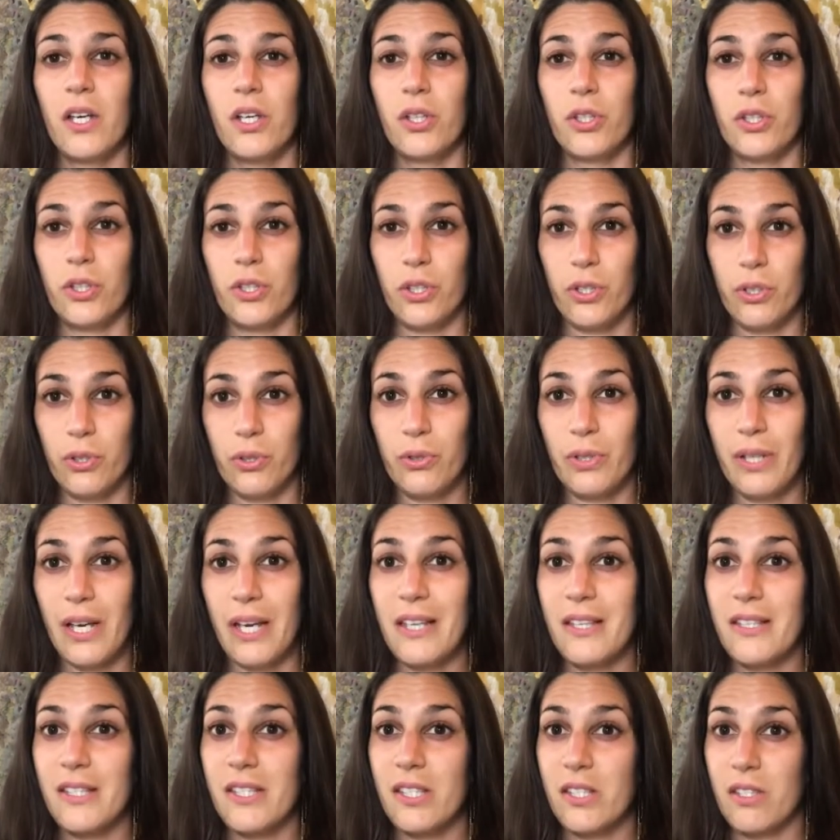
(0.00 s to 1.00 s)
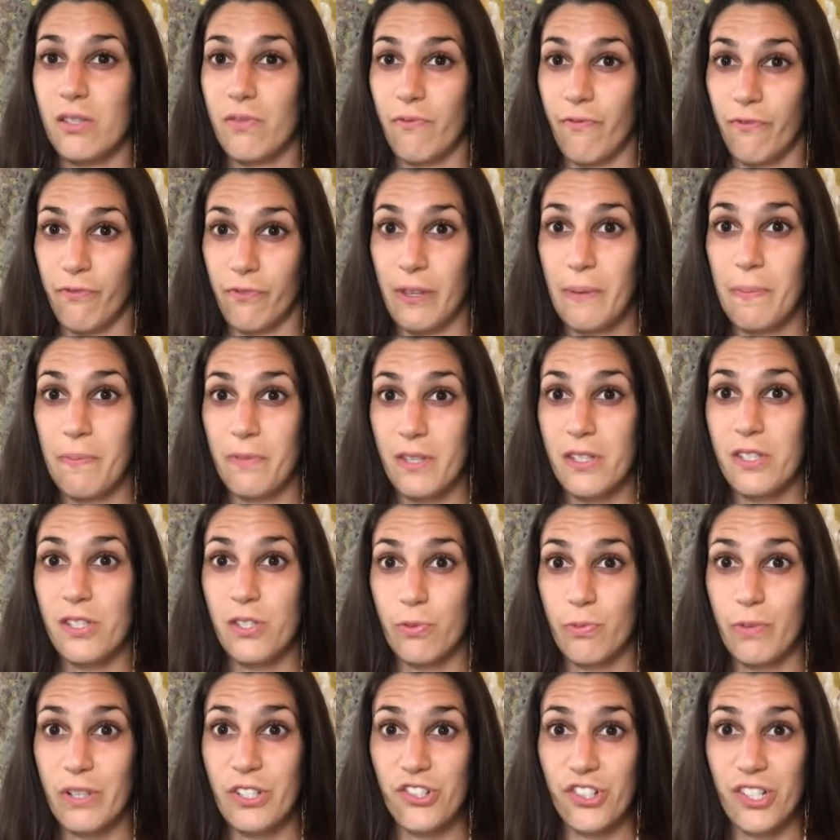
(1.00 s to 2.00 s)
you can flip the
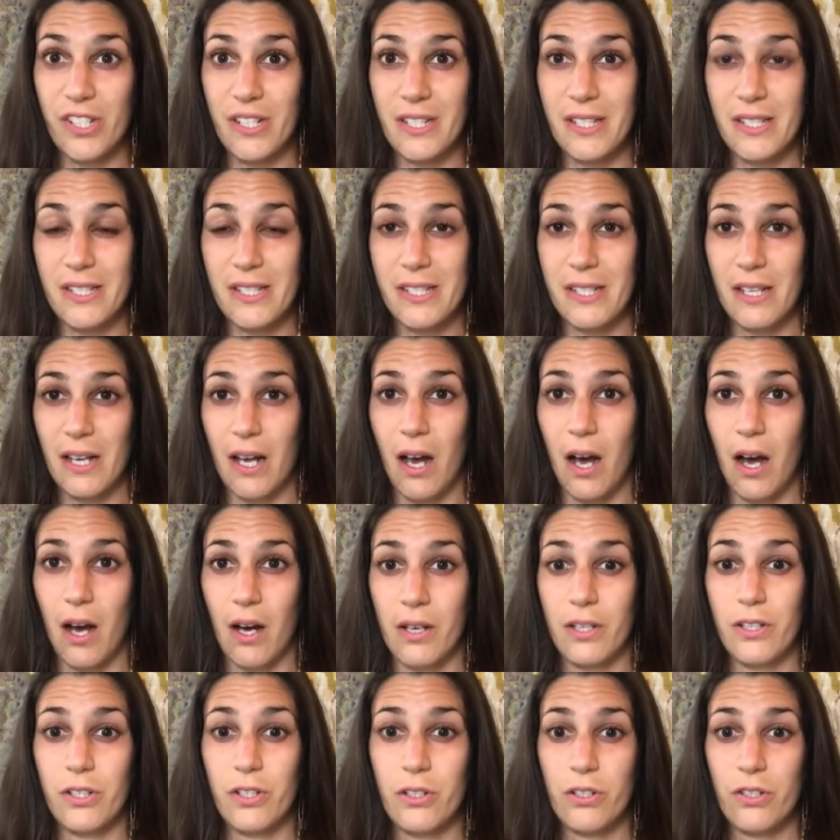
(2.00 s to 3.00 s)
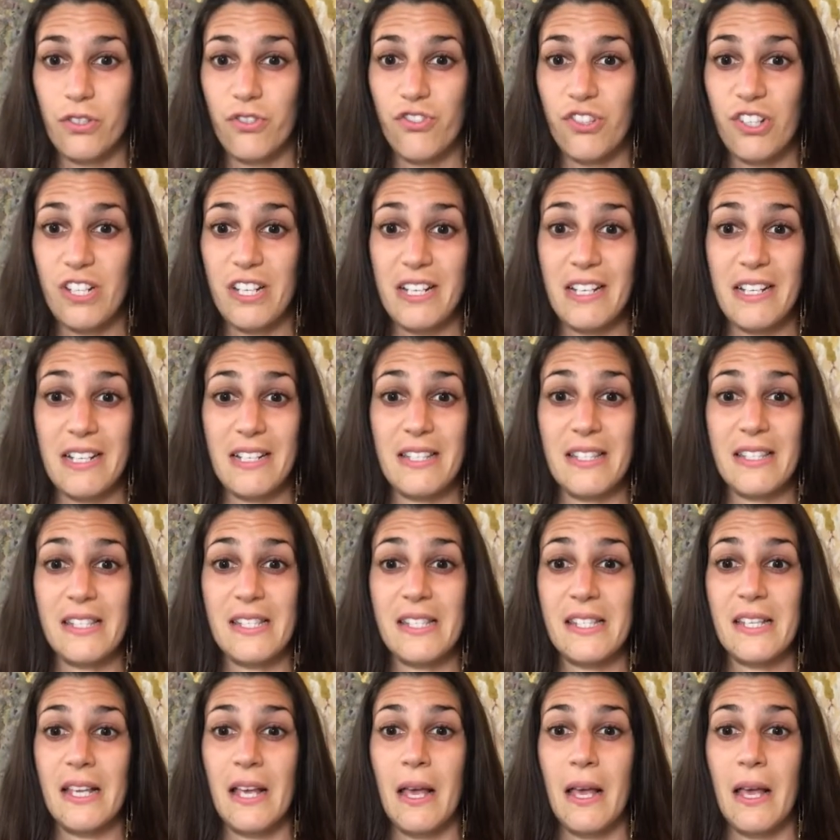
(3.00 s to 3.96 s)
switches on your genes